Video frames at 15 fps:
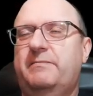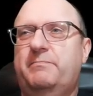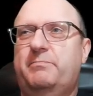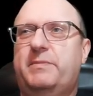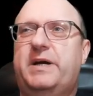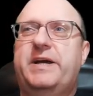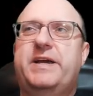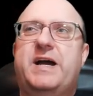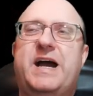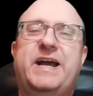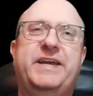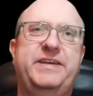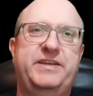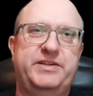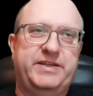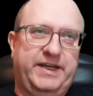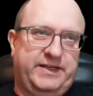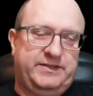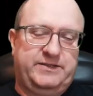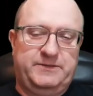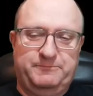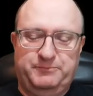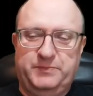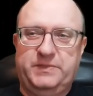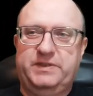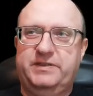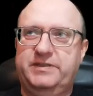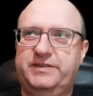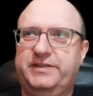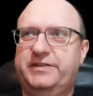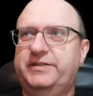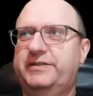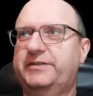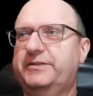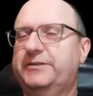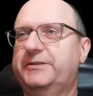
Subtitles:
my Anki decks. And